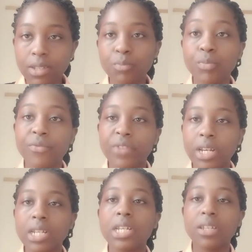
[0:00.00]
be
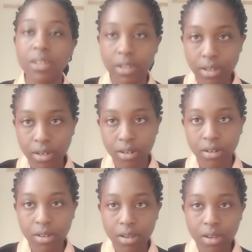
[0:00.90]
very keen,
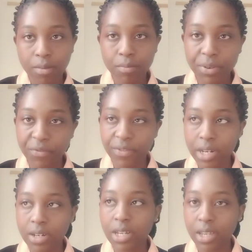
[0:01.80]
be
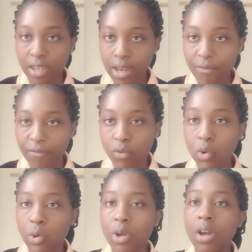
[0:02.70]
very
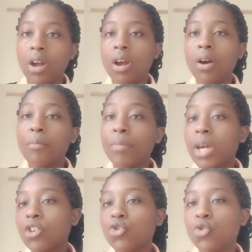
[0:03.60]
careful.
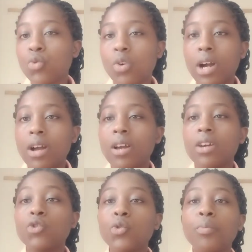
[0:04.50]
Make sure
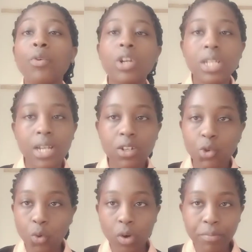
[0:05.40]
you protect
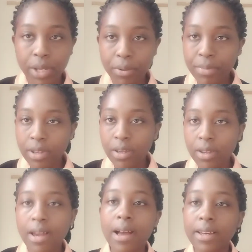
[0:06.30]
your baby
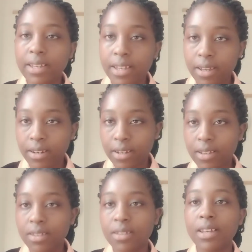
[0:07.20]

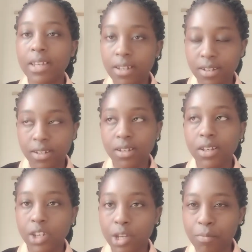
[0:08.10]
against getting
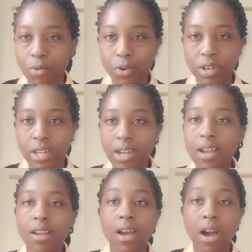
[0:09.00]
pneumonia.
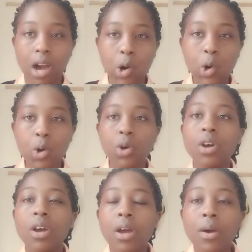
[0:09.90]
How?
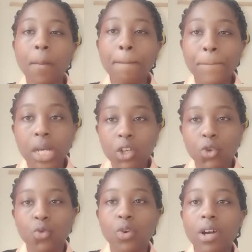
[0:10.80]
Make
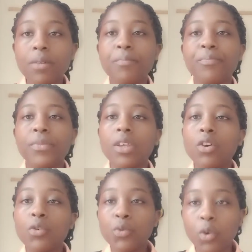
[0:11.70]
sure
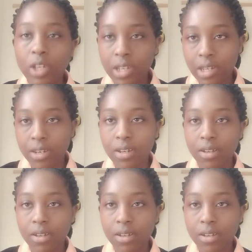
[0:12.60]
your kid,